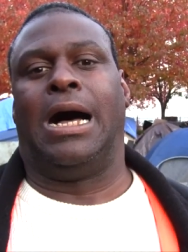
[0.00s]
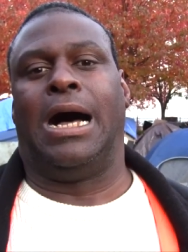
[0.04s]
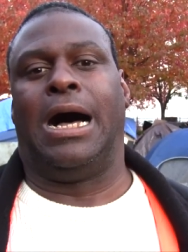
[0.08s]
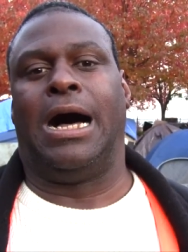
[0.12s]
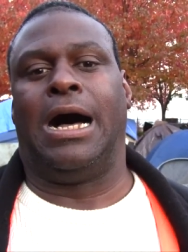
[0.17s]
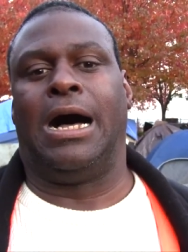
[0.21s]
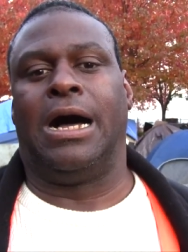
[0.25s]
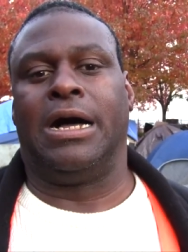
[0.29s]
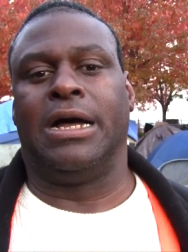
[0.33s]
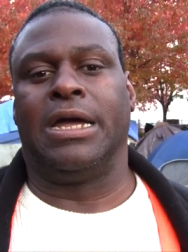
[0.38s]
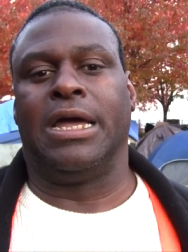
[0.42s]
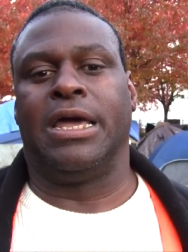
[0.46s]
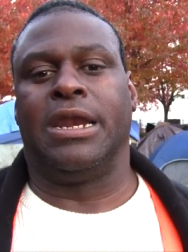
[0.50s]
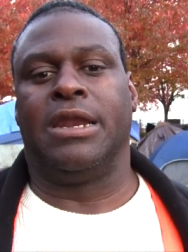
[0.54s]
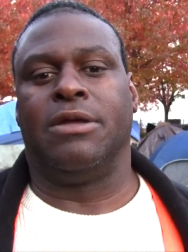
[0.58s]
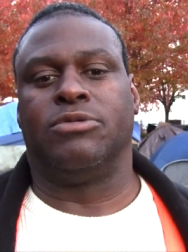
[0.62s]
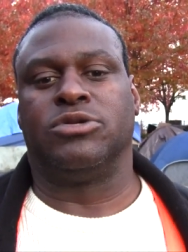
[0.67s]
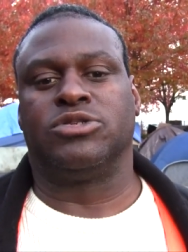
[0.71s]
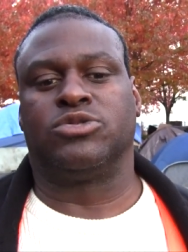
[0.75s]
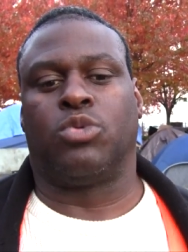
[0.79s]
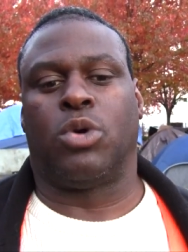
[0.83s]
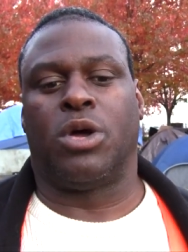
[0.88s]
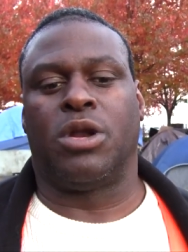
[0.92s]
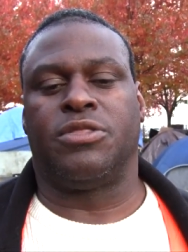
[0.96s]
Uh, and it
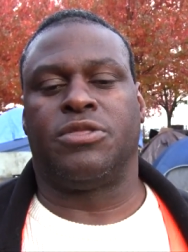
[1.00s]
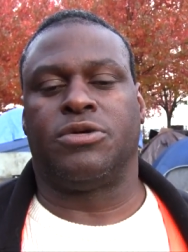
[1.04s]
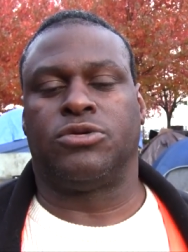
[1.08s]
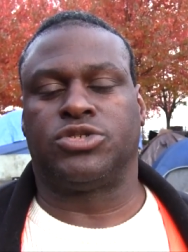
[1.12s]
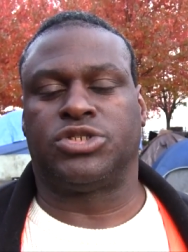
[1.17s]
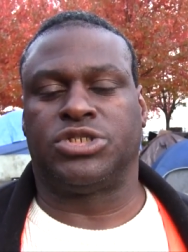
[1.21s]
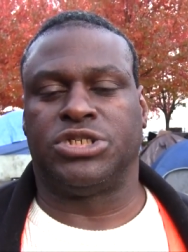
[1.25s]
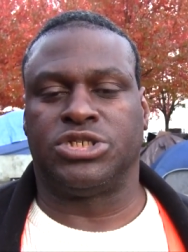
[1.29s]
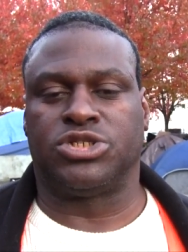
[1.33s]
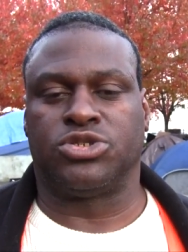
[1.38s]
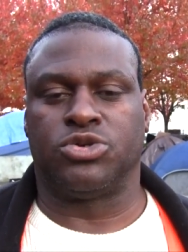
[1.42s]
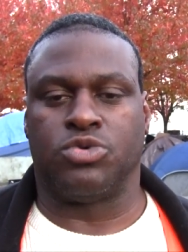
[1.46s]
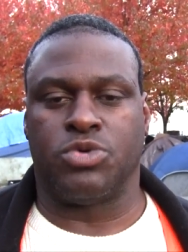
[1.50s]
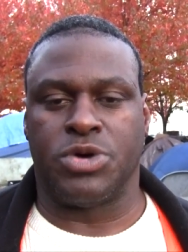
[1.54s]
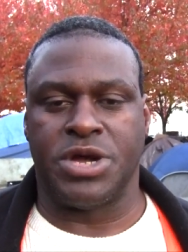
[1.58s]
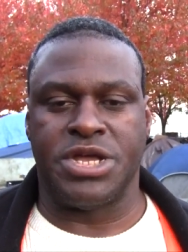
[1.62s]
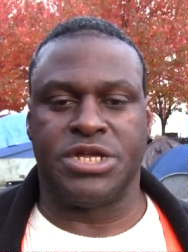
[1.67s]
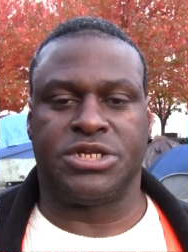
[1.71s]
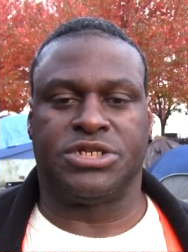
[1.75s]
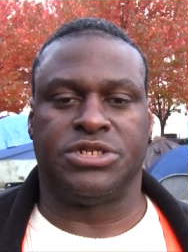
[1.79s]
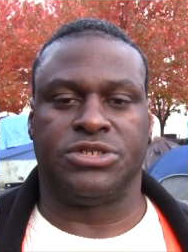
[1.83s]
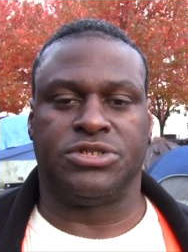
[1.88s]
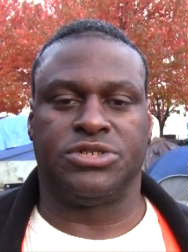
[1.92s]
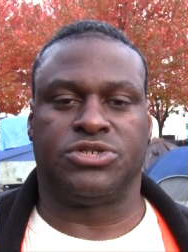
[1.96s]
was one of those
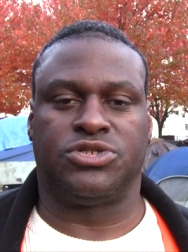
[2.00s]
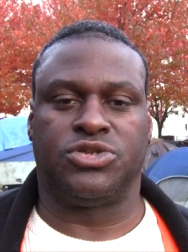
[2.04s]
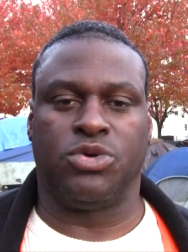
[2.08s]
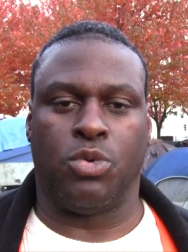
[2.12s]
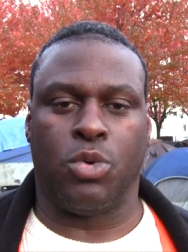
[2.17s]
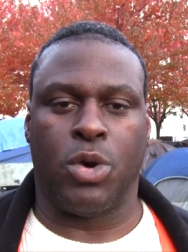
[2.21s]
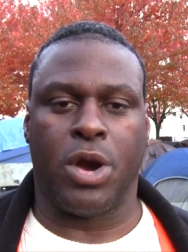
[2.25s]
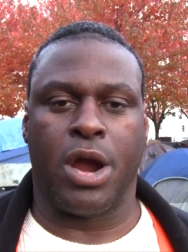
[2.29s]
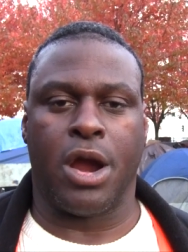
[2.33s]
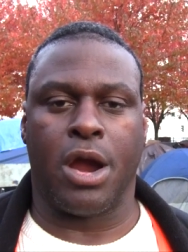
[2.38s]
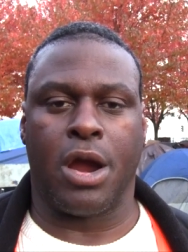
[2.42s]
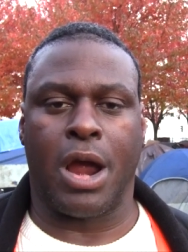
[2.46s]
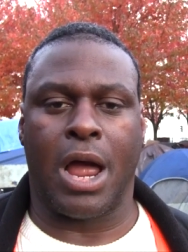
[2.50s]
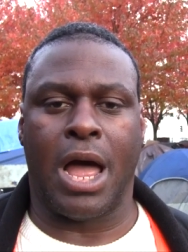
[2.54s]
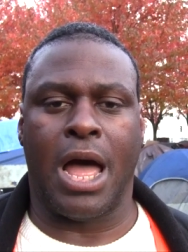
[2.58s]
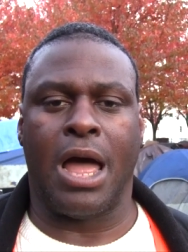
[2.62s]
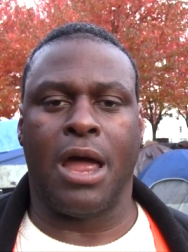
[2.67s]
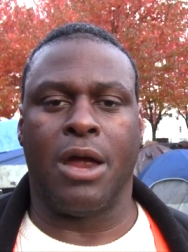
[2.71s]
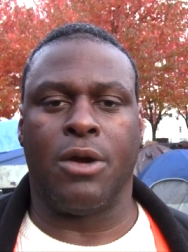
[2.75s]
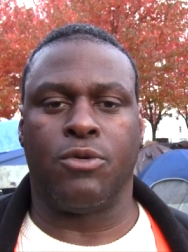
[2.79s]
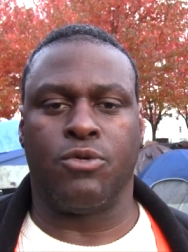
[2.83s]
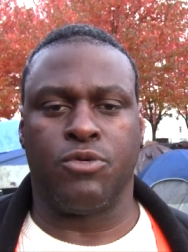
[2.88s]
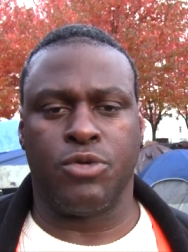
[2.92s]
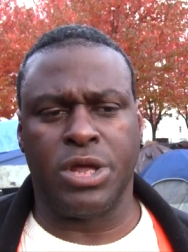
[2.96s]
situations to where
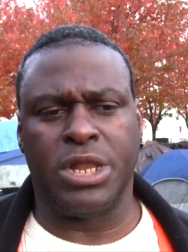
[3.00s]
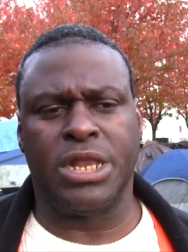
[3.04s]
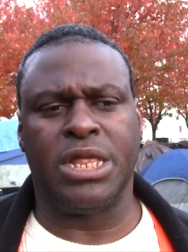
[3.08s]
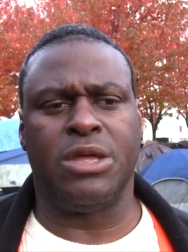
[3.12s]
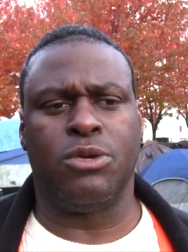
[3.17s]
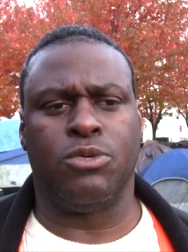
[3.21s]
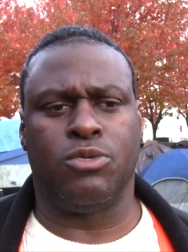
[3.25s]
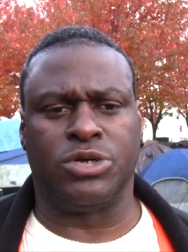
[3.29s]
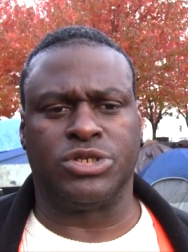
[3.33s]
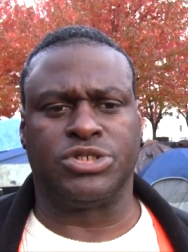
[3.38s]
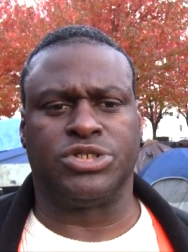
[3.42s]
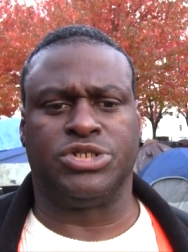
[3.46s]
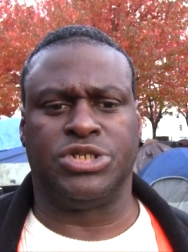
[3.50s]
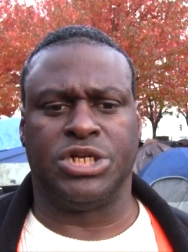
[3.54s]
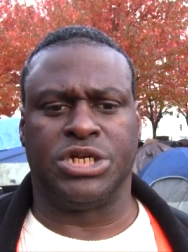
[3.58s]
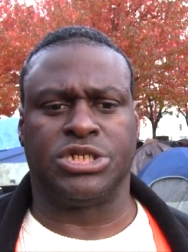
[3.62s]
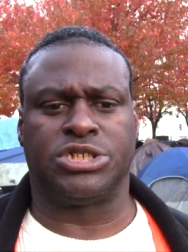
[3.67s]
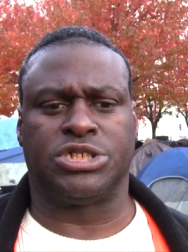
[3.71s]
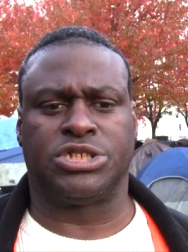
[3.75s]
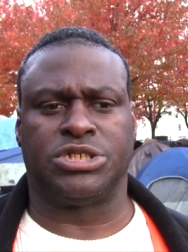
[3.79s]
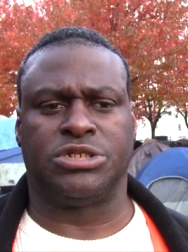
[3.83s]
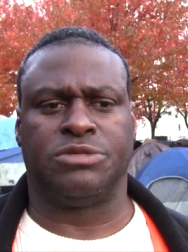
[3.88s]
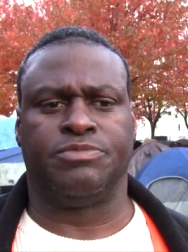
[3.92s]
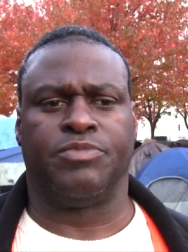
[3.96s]
I really was
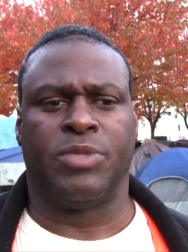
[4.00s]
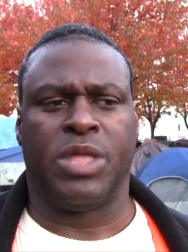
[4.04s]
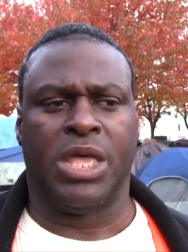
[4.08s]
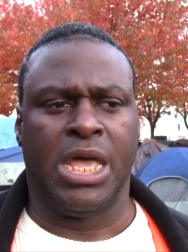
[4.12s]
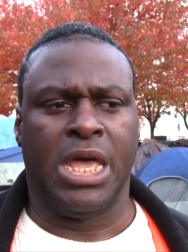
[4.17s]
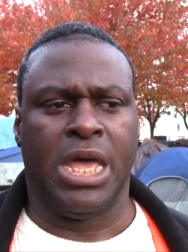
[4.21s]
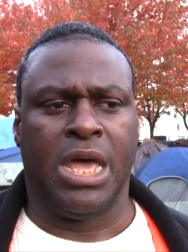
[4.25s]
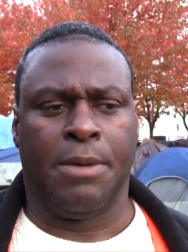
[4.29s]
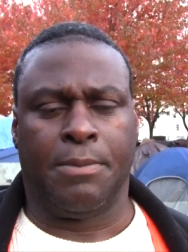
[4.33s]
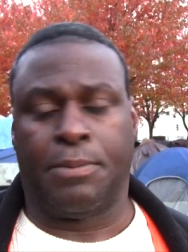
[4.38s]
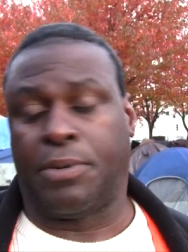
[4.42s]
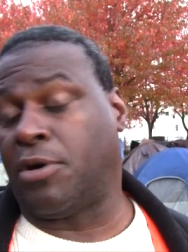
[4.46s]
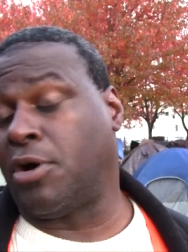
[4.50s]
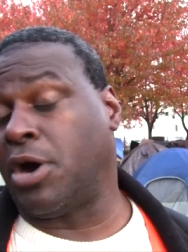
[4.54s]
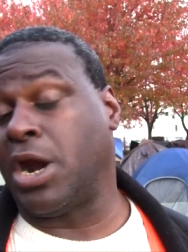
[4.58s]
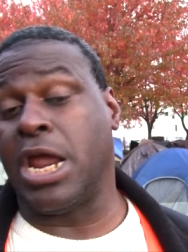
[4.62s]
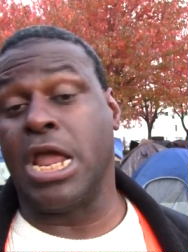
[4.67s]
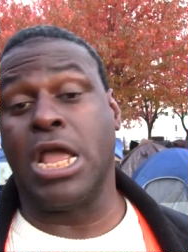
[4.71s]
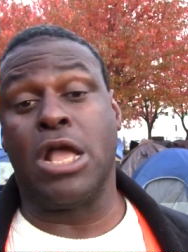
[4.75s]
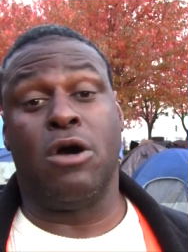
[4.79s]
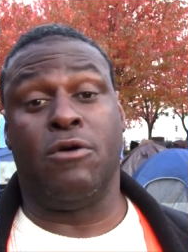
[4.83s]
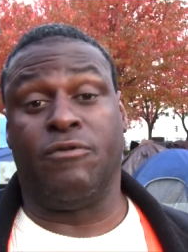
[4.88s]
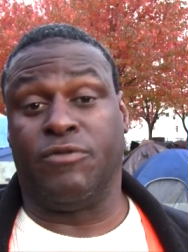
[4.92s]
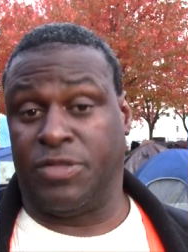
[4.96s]
just
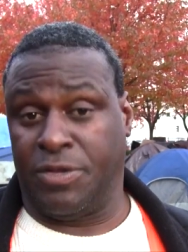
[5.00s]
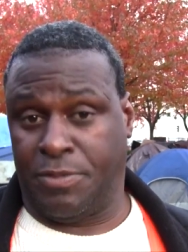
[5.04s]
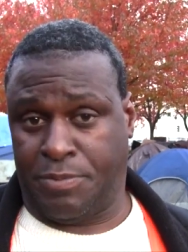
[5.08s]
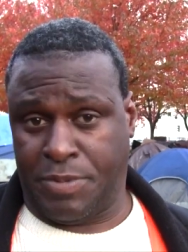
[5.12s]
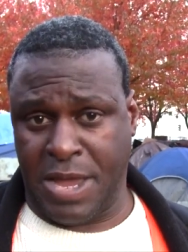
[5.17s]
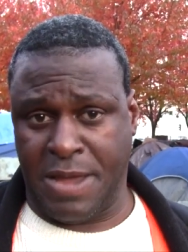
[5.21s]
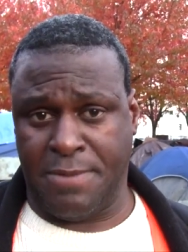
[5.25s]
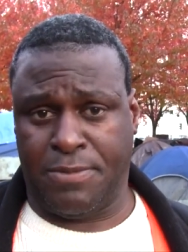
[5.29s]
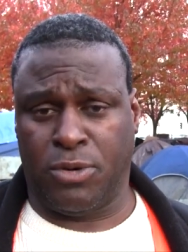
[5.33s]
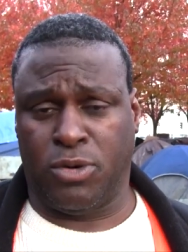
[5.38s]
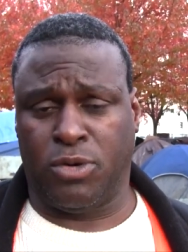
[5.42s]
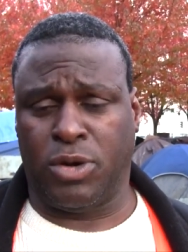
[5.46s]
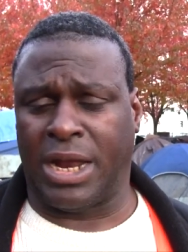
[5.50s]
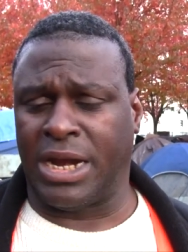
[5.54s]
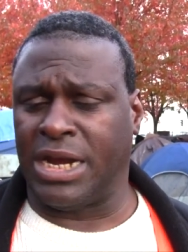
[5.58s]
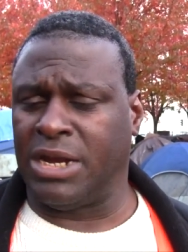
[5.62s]
praying over the people.